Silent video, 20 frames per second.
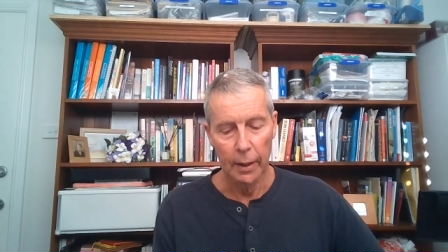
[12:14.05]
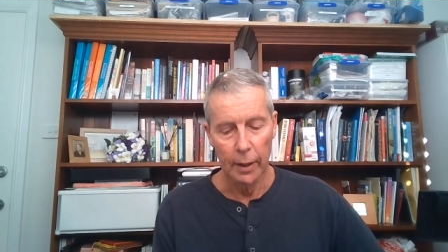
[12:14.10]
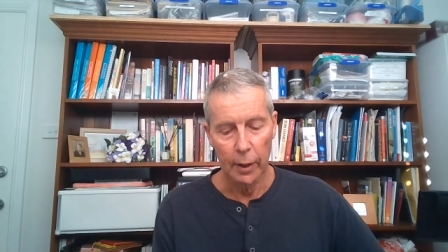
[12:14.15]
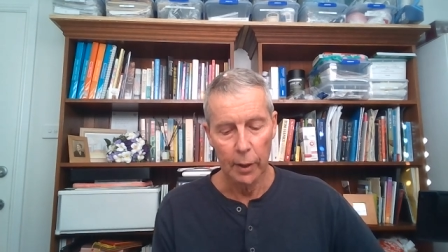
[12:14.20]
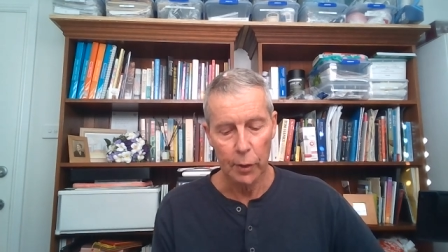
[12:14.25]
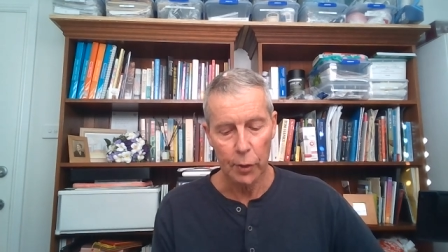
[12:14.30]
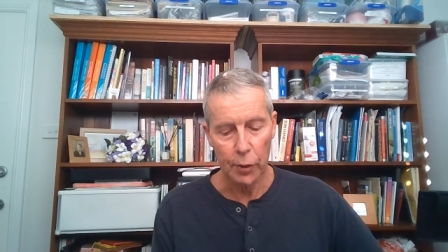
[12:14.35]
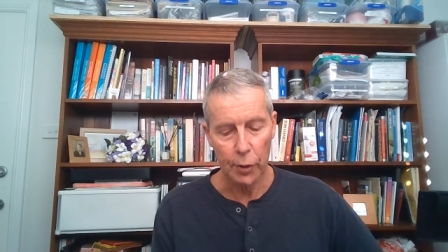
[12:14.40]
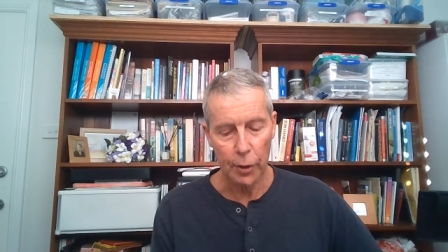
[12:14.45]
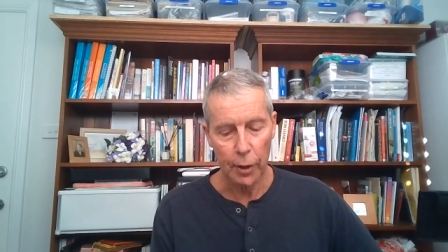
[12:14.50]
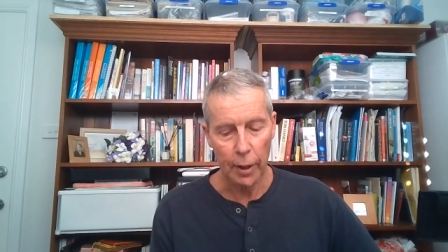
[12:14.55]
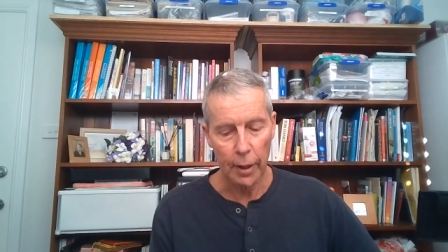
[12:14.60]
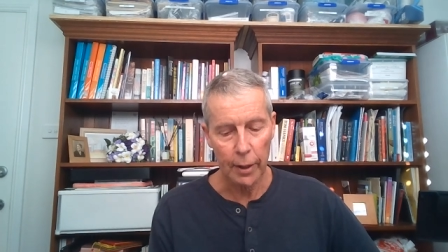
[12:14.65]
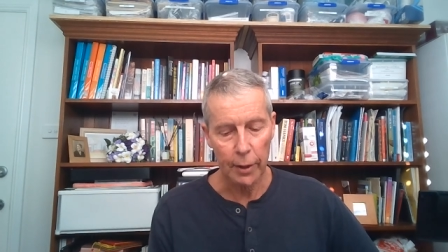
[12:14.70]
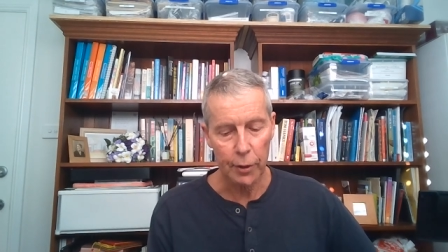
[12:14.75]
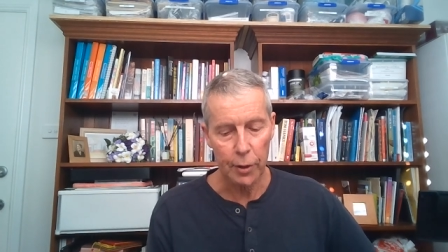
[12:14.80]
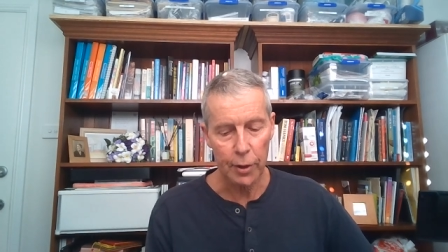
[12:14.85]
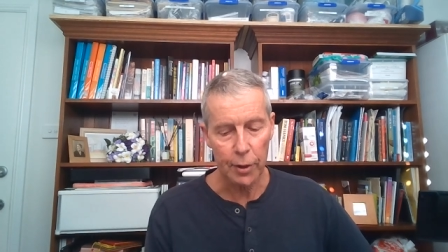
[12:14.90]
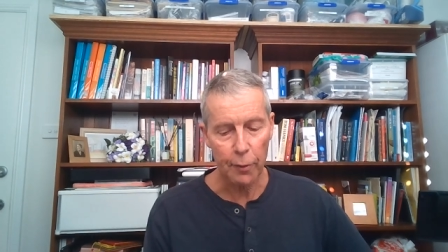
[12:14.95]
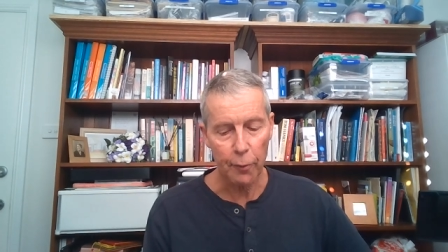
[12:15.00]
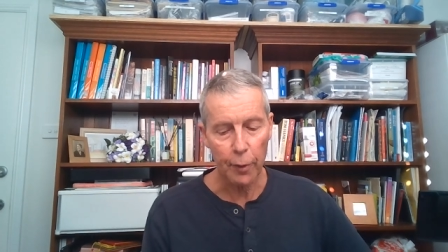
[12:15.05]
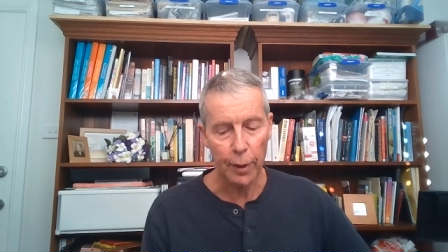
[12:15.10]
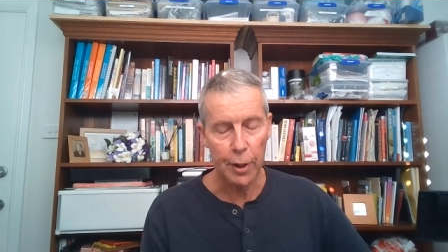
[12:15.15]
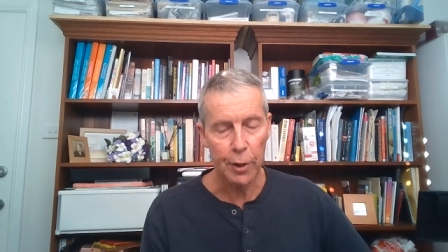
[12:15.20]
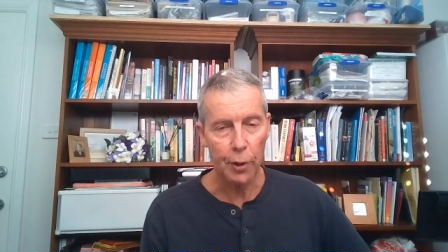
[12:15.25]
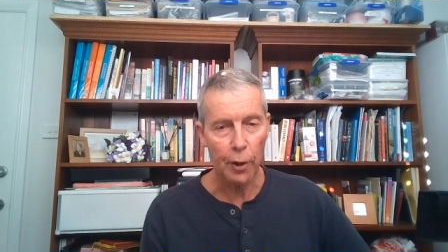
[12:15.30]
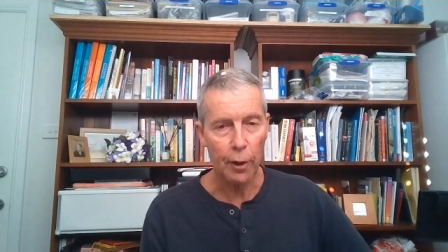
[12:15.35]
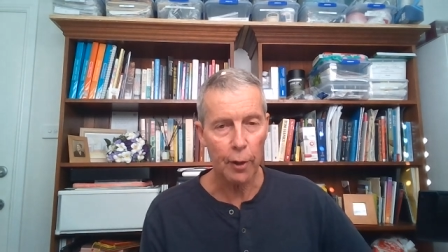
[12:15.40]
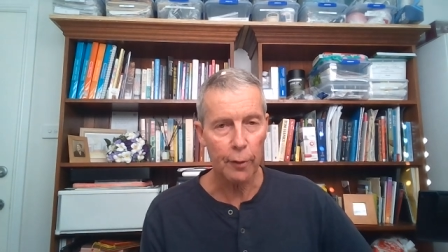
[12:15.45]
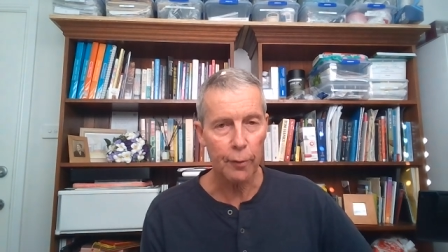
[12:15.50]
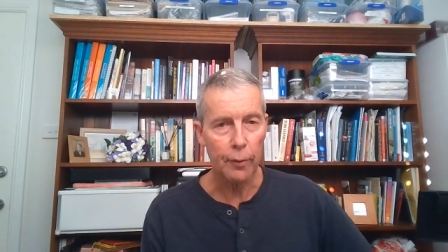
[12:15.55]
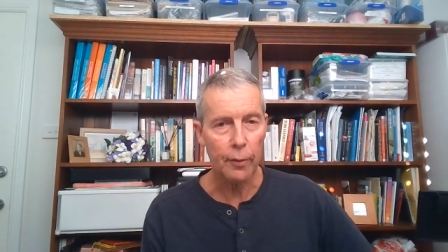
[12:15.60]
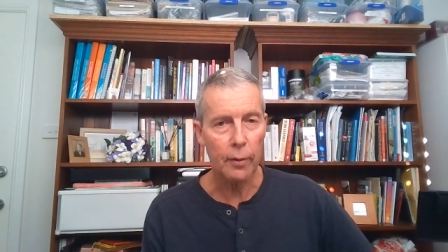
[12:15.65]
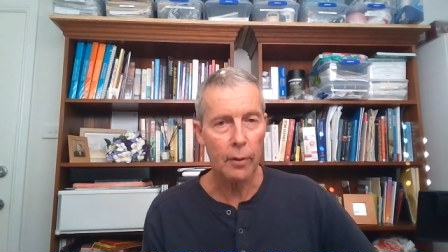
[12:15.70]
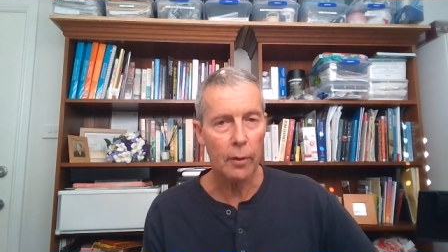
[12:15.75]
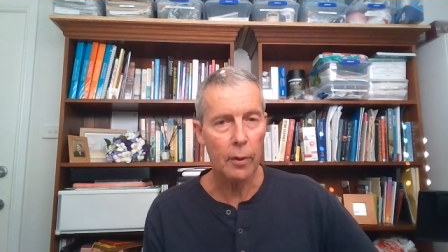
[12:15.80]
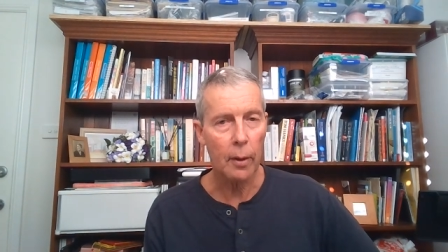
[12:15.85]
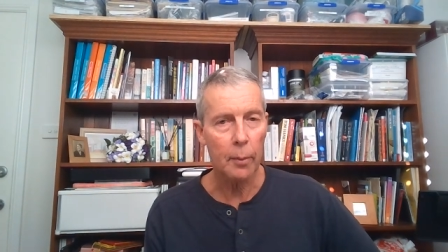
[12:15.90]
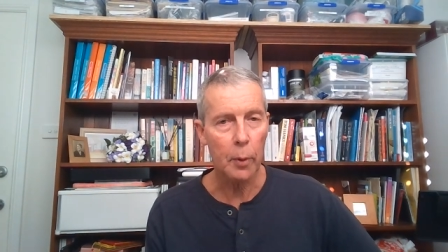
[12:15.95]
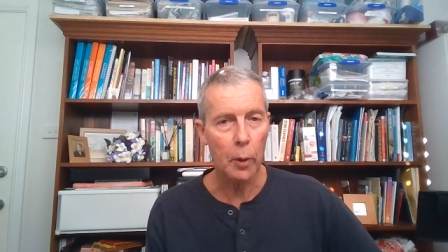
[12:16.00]
So just to finish off,
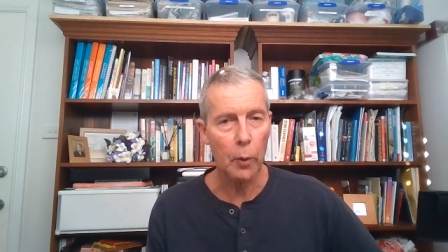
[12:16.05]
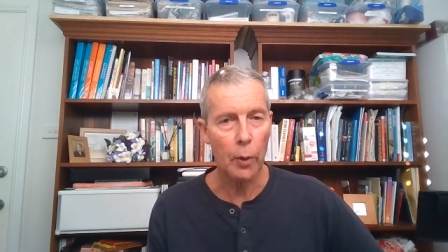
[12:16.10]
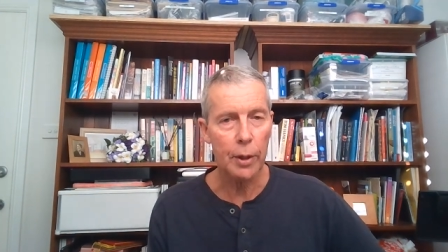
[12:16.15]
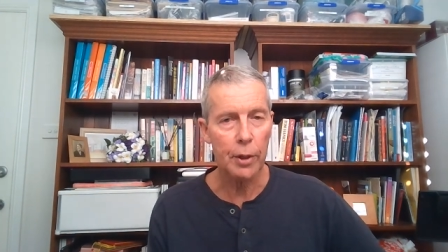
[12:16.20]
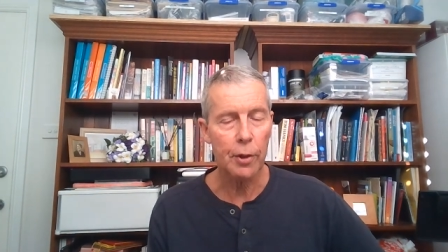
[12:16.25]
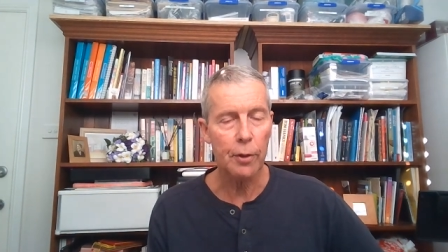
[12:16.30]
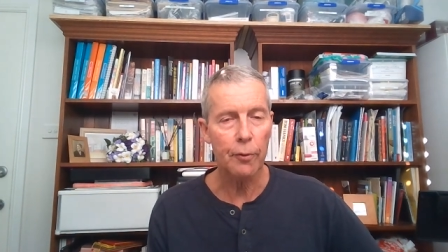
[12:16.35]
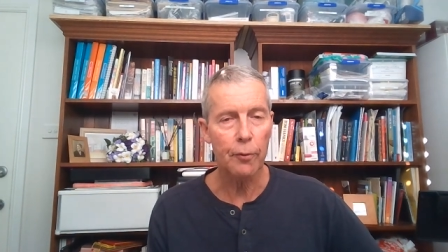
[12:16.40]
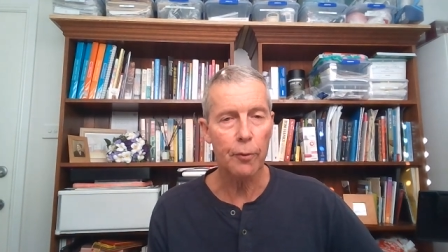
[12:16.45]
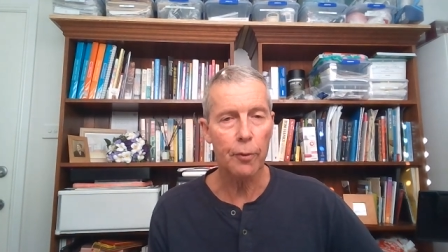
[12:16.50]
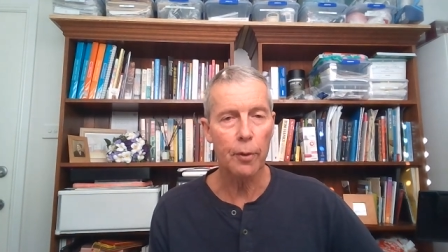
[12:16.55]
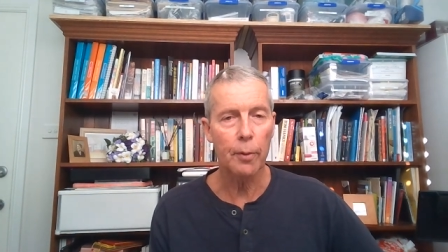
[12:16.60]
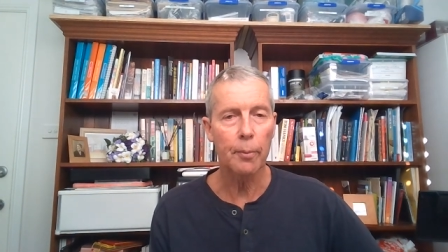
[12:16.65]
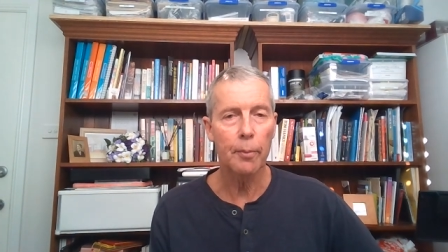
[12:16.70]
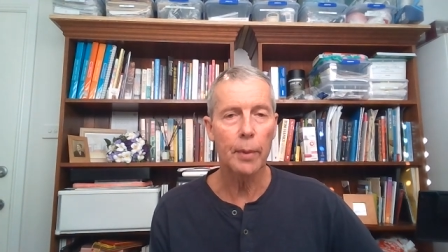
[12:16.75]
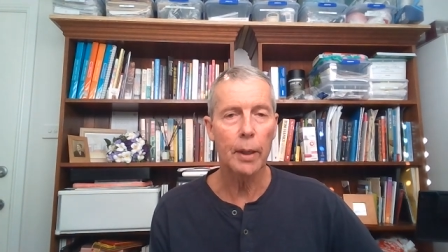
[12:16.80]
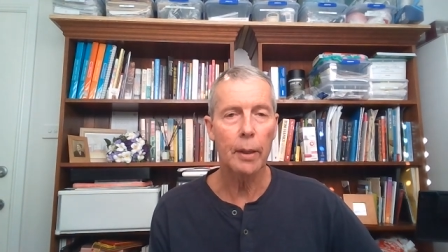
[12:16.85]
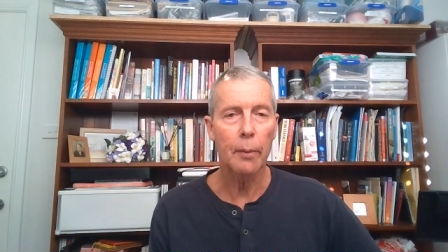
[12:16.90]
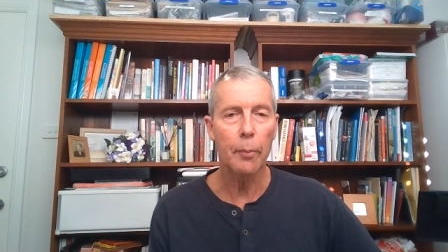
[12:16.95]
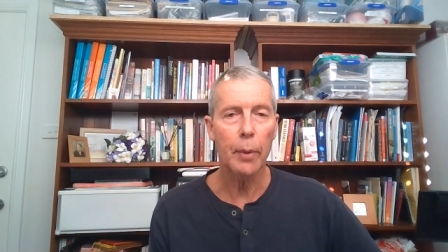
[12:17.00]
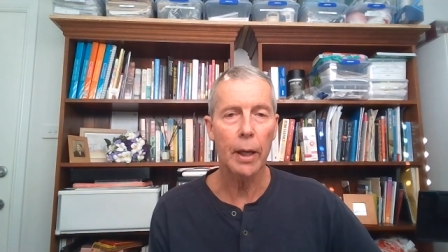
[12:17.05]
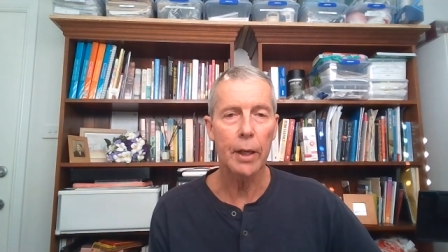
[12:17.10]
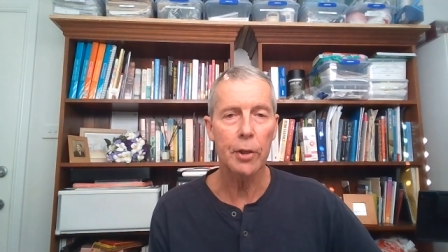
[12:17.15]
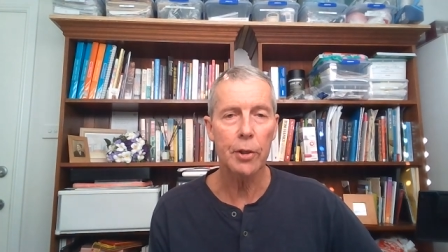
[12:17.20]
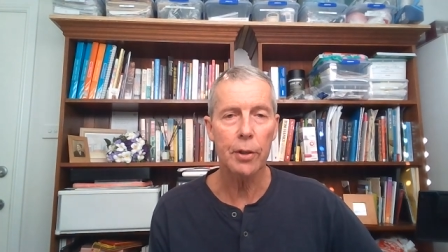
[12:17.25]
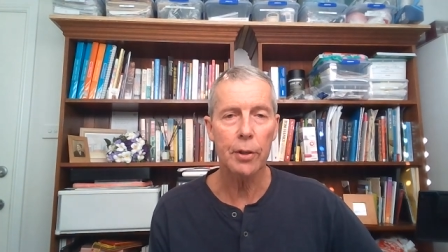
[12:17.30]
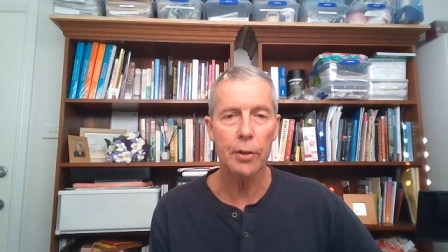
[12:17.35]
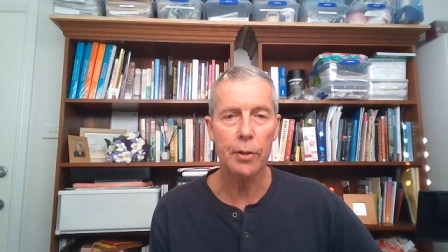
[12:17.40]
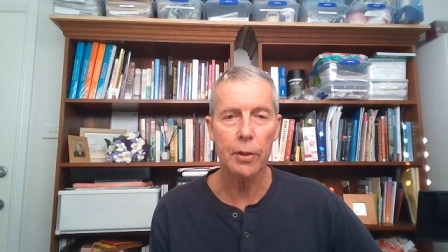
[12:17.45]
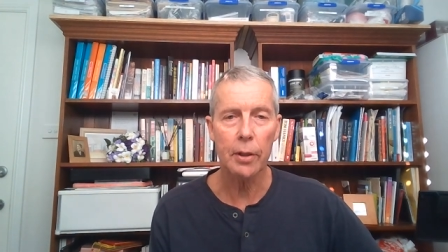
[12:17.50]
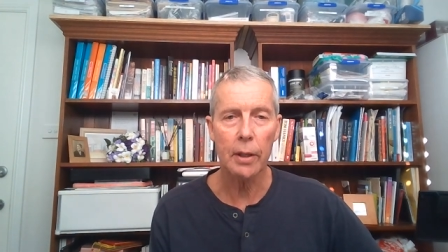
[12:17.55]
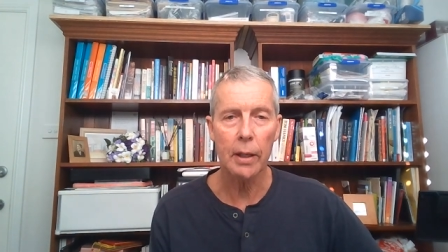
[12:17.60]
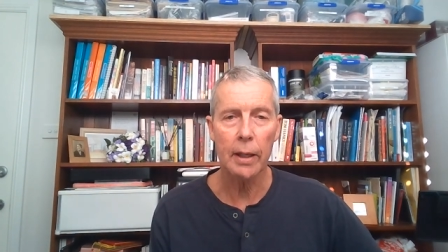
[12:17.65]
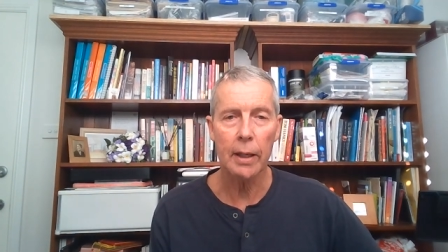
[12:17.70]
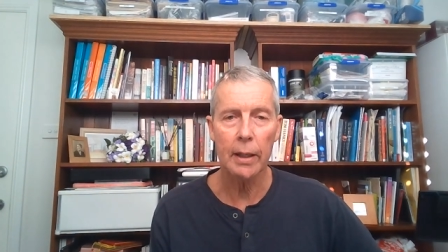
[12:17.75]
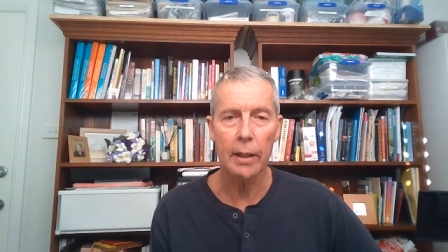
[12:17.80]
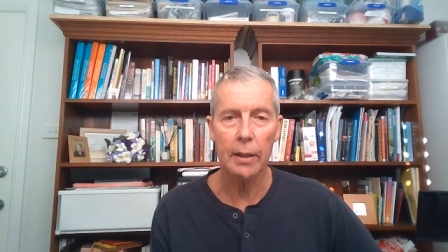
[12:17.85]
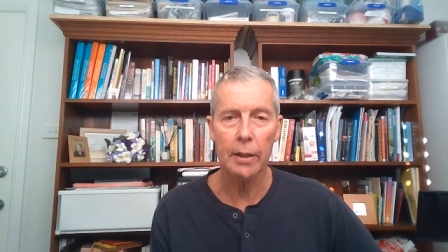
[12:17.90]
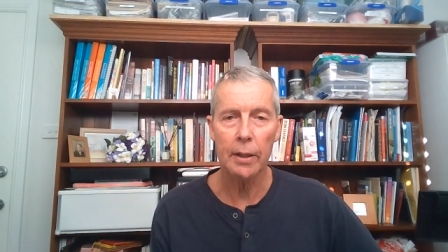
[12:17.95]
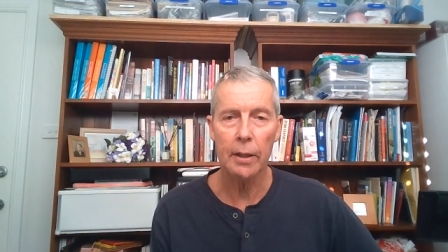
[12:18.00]
common question from patients
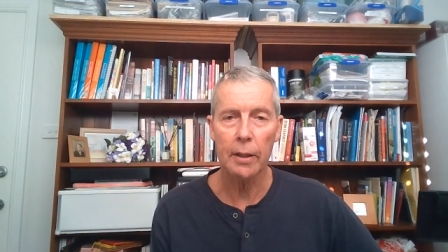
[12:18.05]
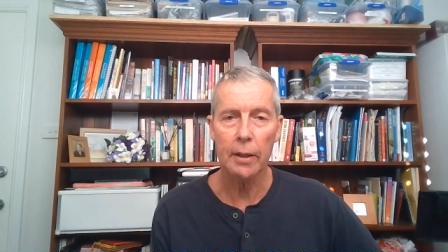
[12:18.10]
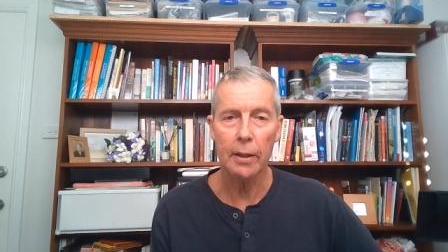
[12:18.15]
and